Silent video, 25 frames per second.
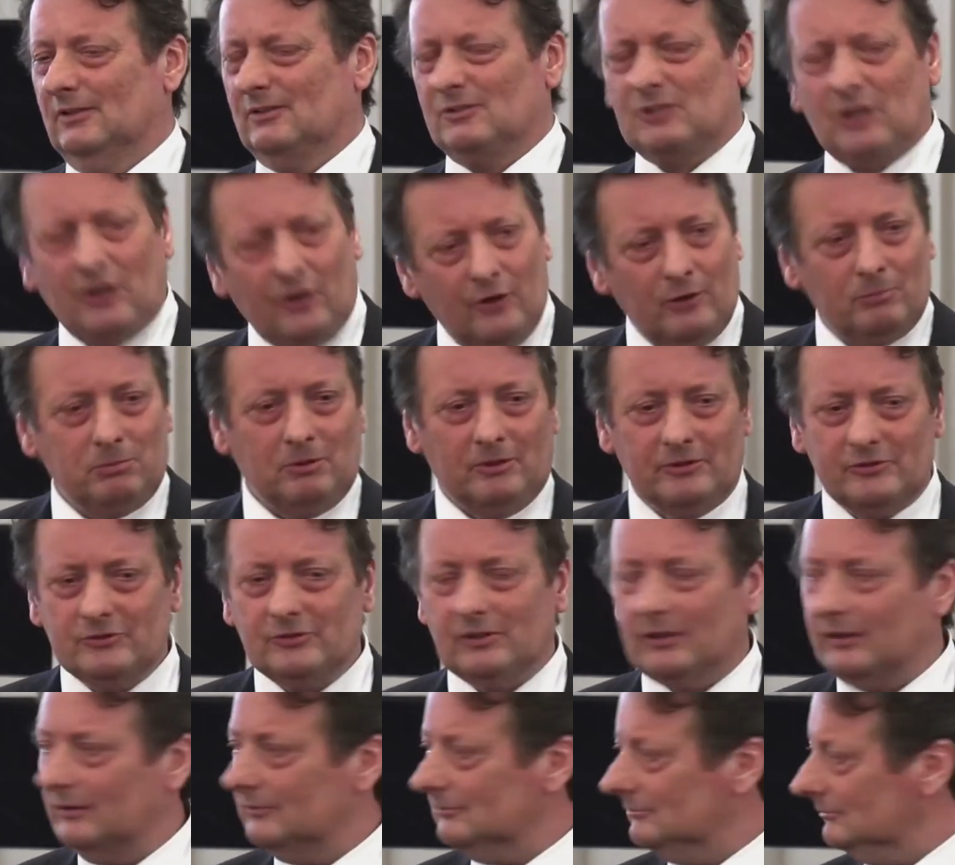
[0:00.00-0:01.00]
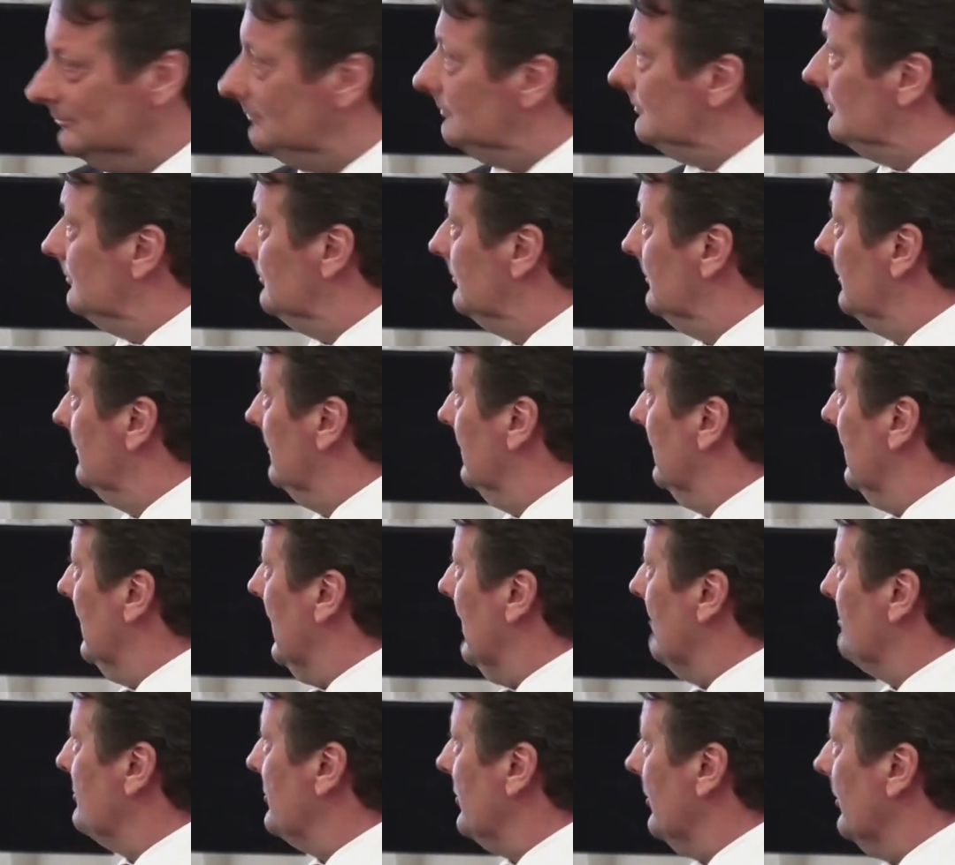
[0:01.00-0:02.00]
Terrible, isn't it?
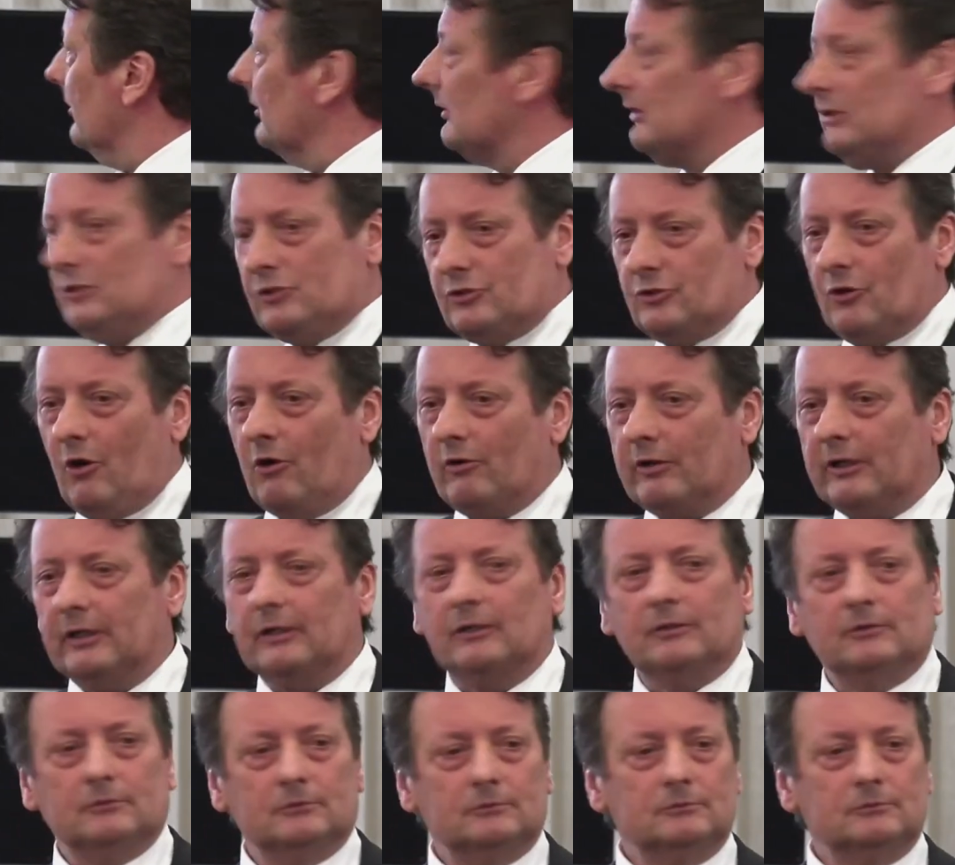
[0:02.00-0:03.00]
Absolutely shocking.